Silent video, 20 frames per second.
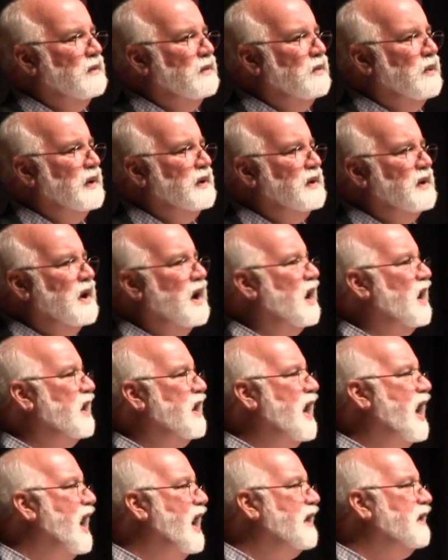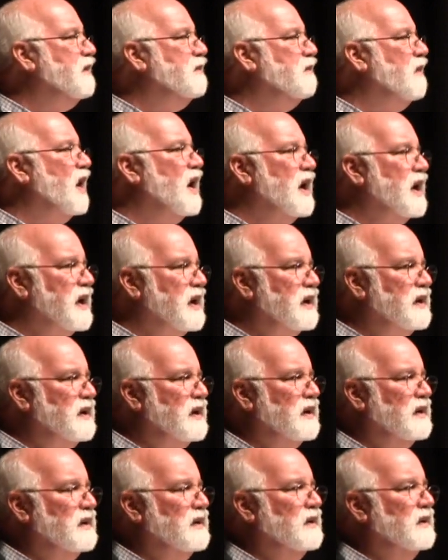what God had in
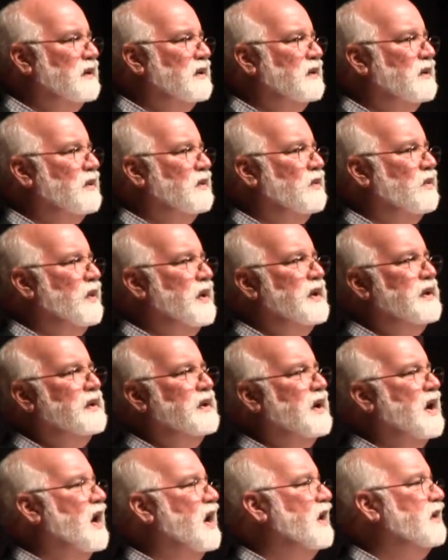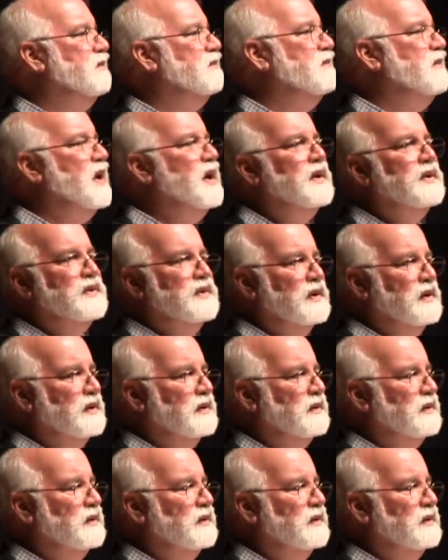mind when God made you.